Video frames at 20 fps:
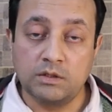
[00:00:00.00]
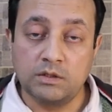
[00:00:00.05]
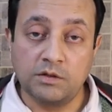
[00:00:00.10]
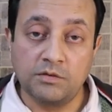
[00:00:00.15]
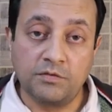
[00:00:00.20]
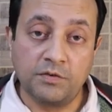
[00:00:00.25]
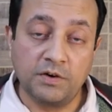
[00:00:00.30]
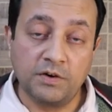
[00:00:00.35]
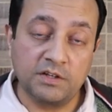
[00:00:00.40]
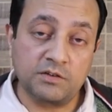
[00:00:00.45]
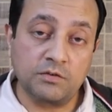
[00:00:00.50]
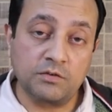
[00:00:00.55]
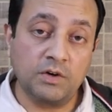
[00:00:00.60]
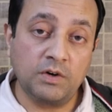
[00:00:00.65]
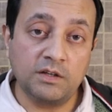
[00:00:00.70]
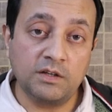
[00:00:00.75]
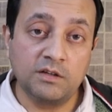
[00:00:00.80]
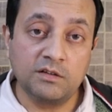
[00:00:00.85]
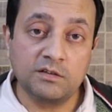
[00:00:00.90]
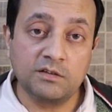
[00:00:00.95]
The first
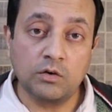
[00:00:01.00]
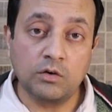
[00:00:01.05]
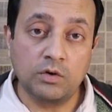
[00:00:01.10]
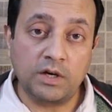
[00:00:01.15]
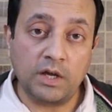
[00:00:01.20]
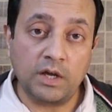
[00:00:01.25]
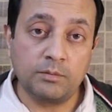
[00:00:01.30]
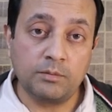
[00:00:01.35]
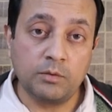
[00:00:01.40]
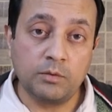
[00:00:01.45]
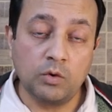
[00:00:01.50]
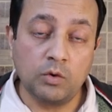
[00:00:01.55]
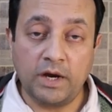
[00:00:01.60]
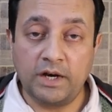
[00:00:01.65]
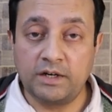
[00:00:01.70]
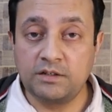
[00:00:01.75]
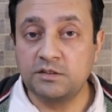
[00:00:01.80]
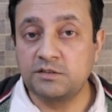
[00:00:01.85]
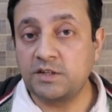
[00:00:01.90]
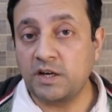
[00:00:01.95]
one is Contabo
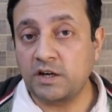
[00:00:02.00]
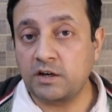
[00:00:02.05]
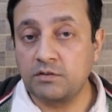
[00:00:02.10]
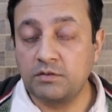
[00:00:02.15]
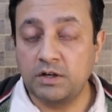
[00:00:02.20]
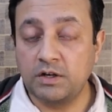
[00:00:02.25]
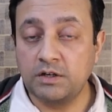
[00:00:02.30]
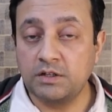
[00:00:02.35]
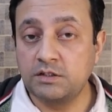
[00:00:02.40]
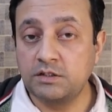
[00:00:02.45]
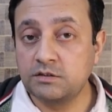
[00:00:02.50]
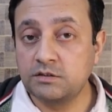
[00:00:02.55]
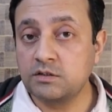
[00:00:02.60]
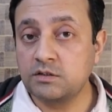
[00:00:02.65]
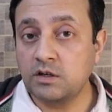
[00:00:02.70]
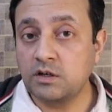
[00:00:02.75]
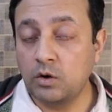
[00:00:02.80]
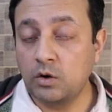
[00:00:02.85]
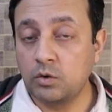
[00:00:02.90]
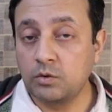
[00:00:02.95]
and the second one
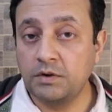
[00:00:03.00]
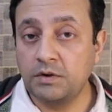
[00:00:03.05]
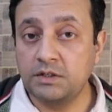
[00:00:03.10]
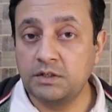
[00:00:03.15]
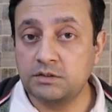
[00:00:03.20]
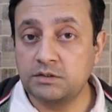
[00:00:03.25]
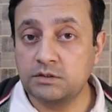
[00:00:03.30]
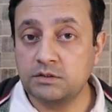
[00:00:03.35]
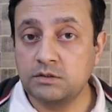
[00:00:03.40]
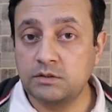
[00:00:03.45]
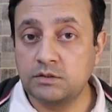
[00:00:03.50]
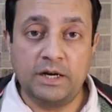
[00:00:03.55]
is Cloudways.